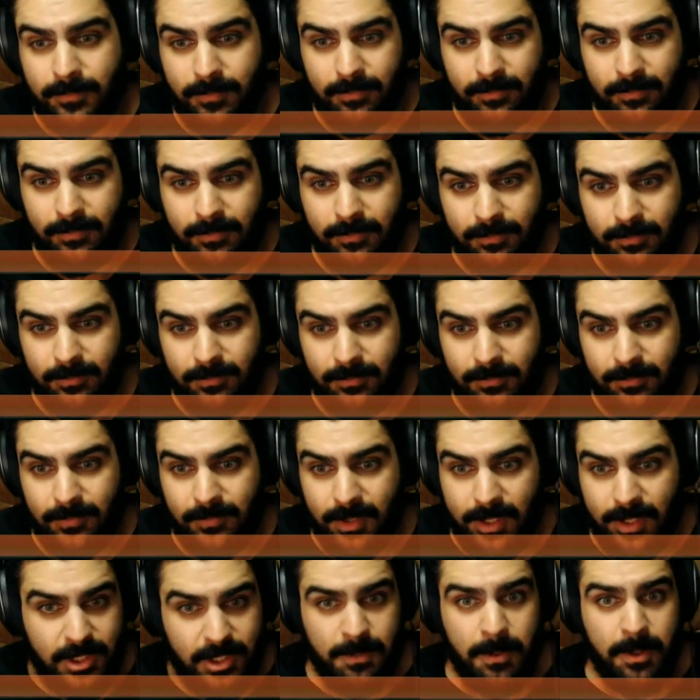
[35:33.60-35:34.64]
Oh yeah,
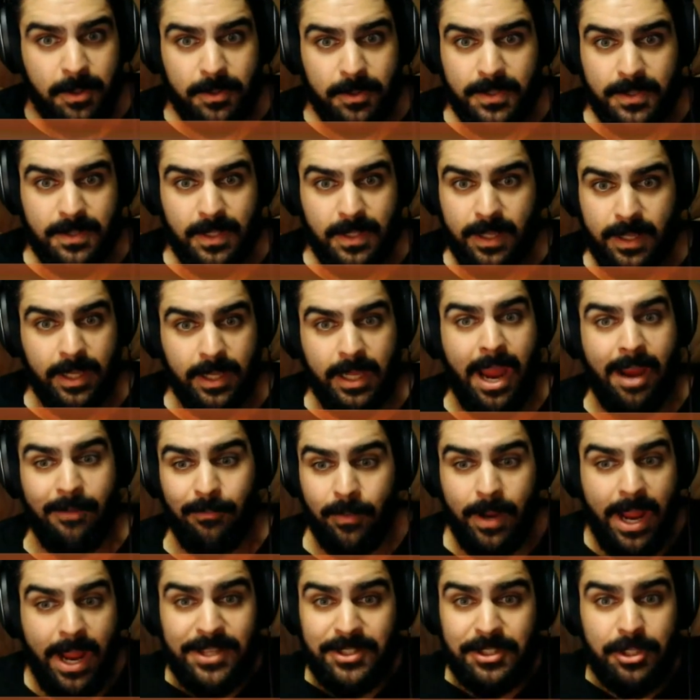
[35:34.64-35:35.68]
and if you
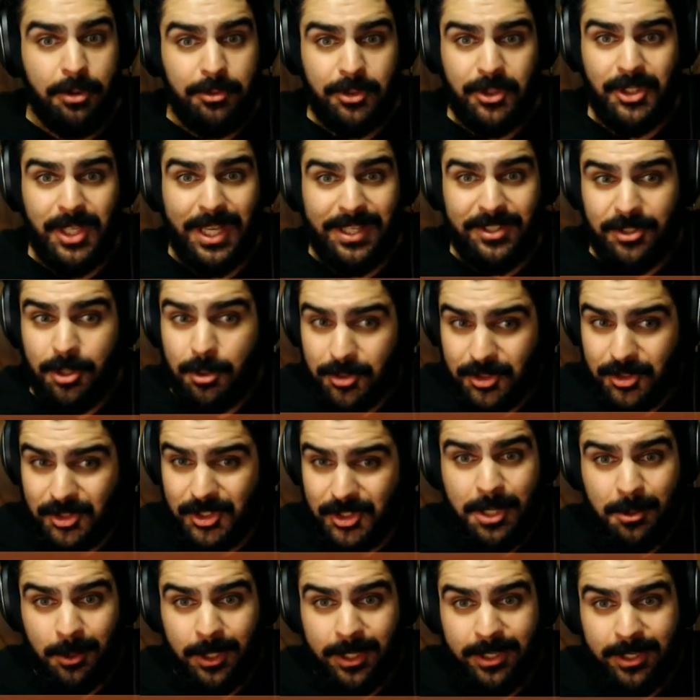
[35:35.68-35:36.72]
watch an interview with him,